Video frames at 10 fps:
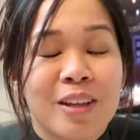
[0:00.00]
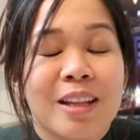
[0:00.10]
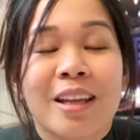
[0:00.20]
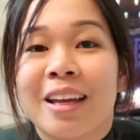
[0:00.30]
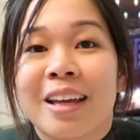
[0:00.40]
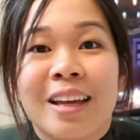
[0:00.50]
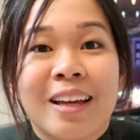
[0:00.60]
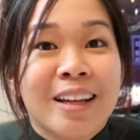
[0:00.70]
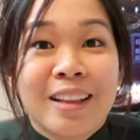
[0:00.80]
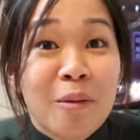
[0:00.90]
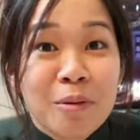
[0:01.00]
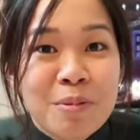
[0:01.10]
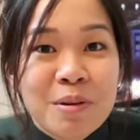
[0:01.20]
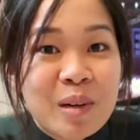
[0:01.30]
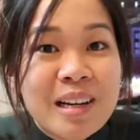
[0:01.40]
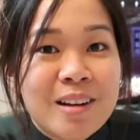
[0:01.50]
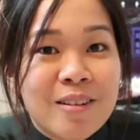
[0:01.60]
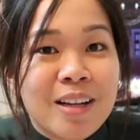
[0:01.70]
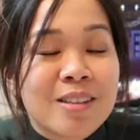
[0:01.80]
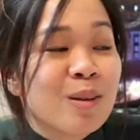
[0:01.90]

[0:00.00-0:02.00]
then that would be really great.